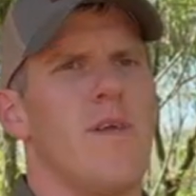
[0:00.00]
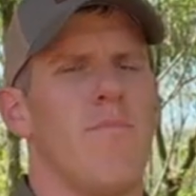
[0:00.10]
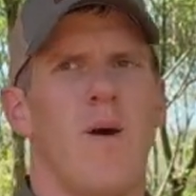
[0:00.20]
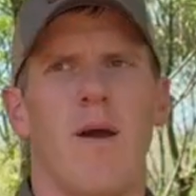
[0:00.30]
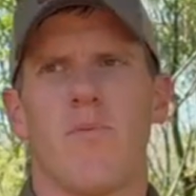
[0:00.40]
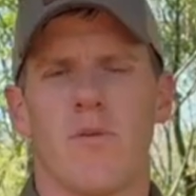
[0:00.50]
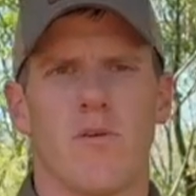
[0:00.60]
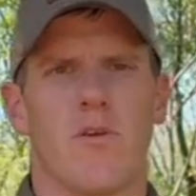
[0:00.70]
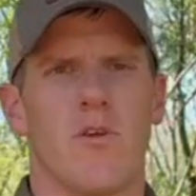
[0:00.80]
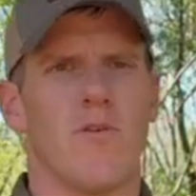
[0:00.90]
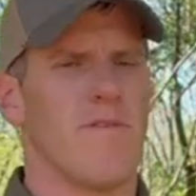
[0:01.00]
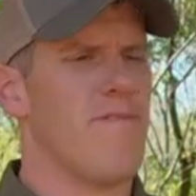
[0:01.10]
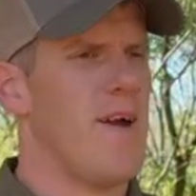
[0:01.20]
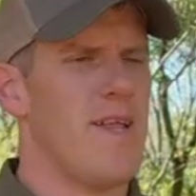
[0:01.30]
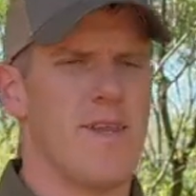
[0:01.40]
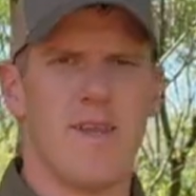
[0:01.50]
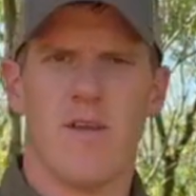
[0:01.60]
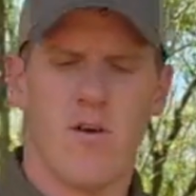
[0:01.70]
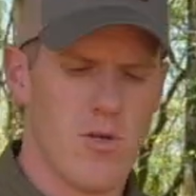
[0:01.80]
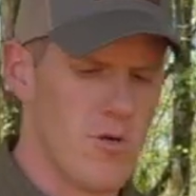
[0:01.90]
and popular, you can find any
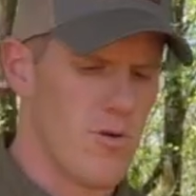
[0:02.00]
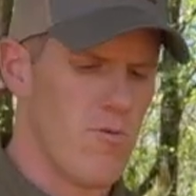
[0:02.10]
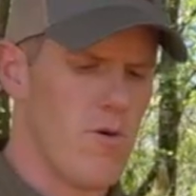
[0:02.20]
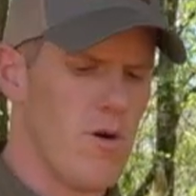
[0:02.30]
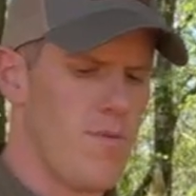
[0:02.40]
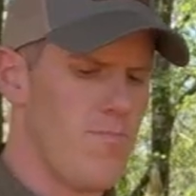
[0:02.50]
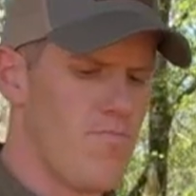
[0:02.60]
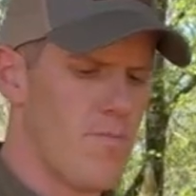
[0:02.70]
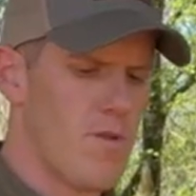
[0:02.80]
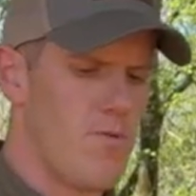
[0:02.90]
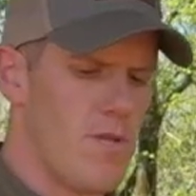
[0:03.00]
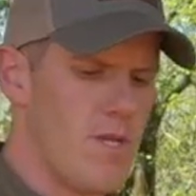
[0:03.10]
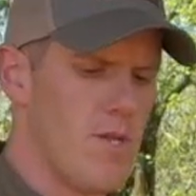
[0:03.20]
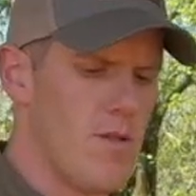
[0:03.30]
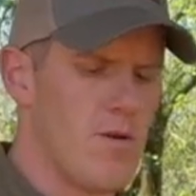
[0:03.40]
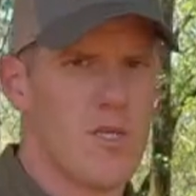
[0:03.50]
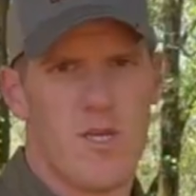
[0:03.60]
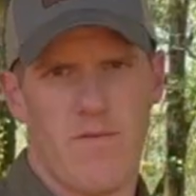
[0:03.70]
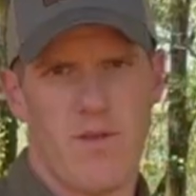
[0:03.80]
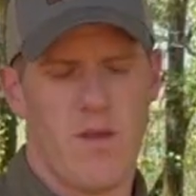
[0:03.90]
holster you want with a
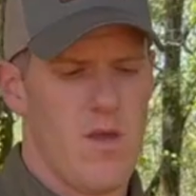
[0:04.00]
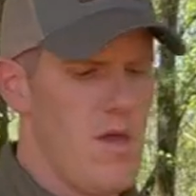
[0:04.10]
TLR7.